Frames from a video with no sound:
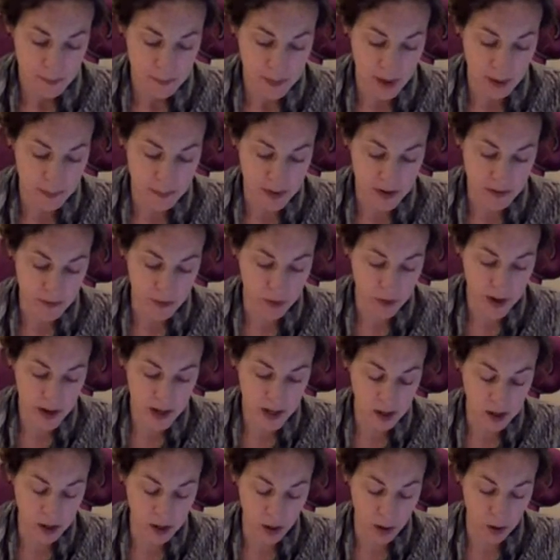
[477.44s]
But before he
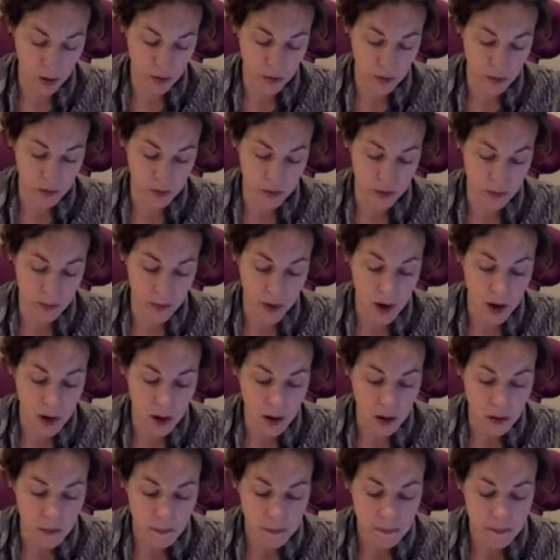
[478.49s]
could go through them
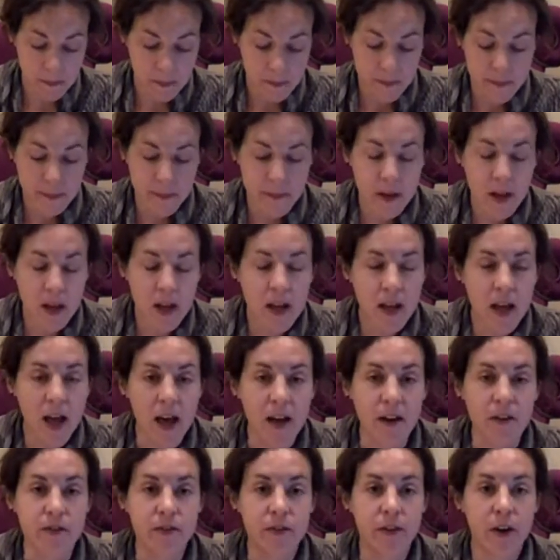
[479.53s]
all, he
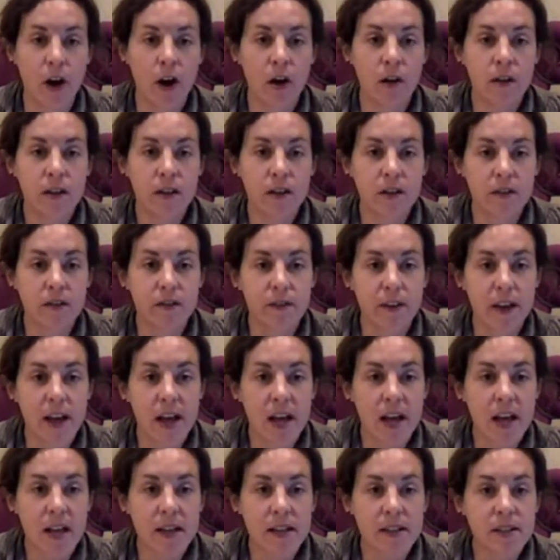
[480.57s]
had fallen
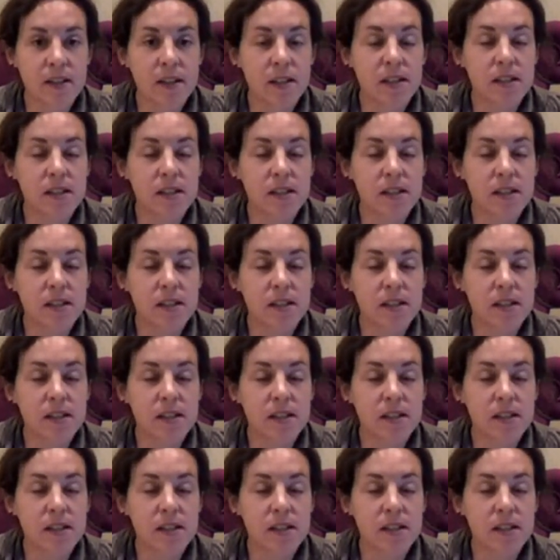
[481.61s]
fast